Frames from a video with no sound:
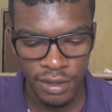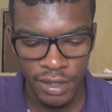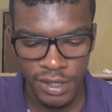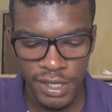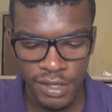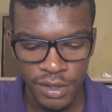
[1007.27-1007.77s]

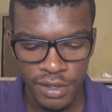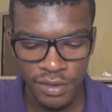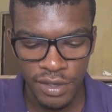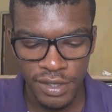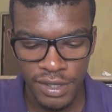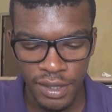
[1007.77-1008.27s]
Yeah, touchscreen is
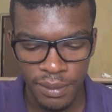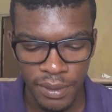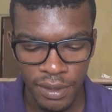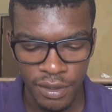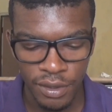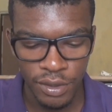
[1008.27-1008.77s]
very
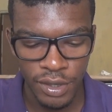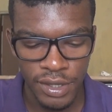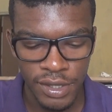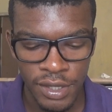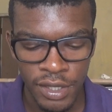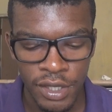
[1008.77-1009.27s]
snappy. You
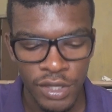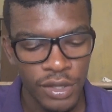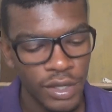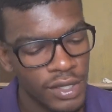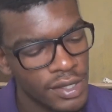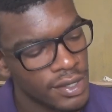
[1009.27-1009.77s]
can
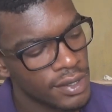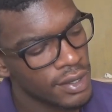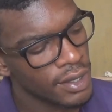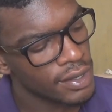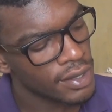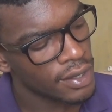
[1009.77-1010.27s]
you can
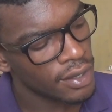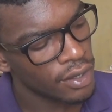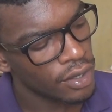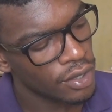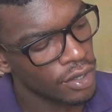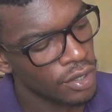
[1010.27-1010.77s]
sit
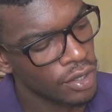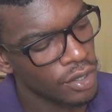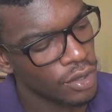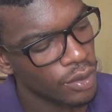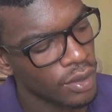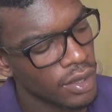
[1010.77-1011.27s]

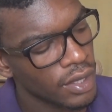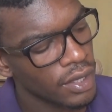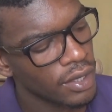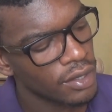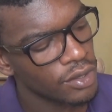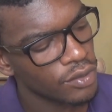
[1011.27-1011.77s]
your
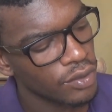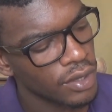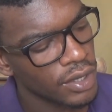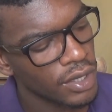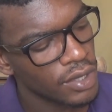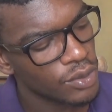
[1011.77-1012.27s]
thingies over
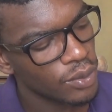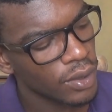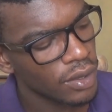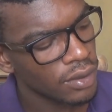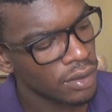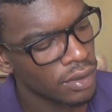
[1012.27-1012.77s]
here as
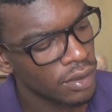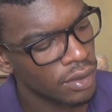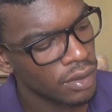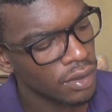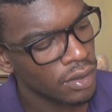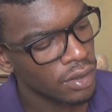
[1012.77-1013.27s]
well
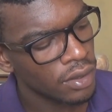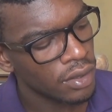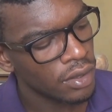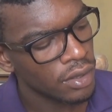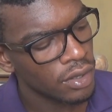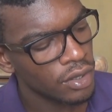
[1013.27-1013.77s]

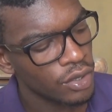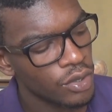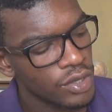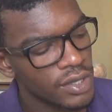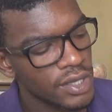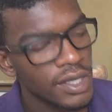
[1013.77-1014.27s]

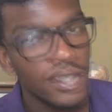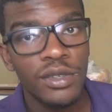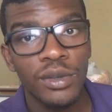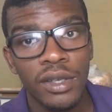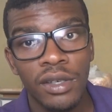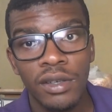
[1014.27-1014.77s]
using the
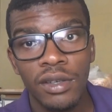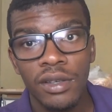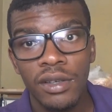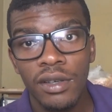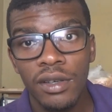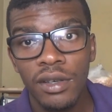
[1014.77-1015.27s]
touchscreen.
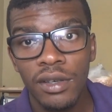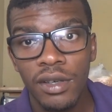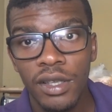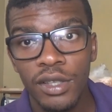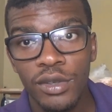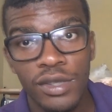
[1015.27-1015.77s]

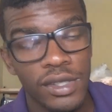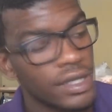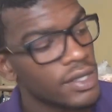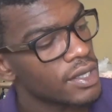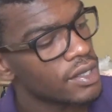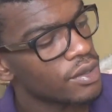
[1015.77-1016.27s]
Like using the
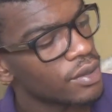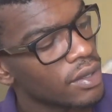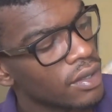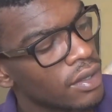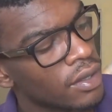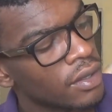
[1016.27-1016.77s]
touchscreen,
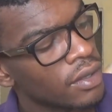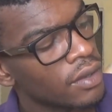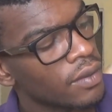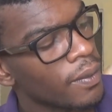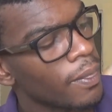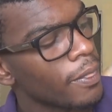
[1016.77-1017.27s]

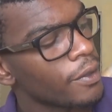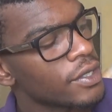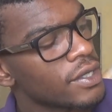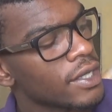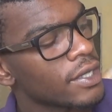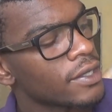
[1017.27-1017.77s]
which
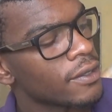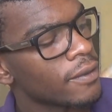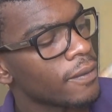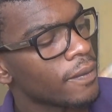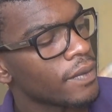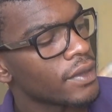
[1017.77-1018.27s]
is nice.
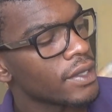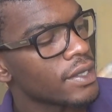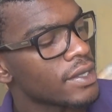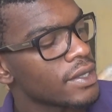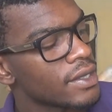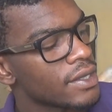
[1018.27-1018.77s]

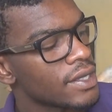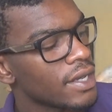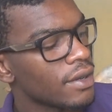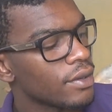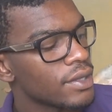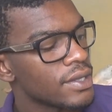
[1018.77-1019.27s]
This
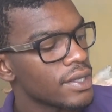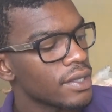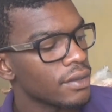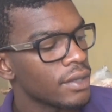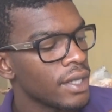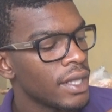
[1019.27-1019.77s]
or oh,
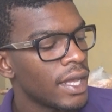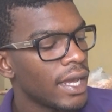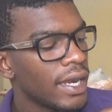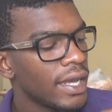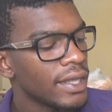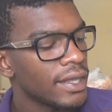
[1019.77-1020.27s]
single.
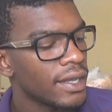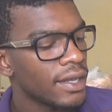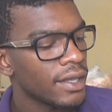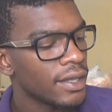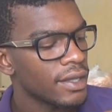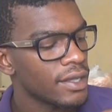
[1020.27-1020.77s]
I like
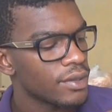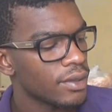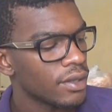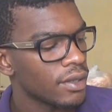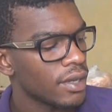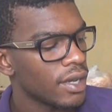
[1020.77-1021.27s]
the this
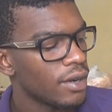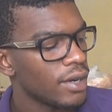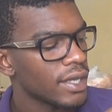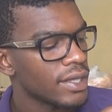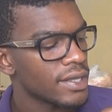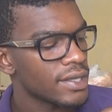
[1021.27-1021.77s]
one. I don't
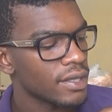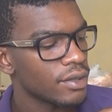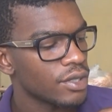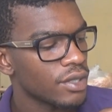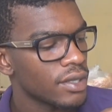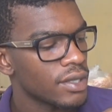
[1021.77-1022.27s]
like the single
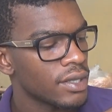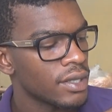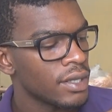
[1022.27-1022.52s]
shot.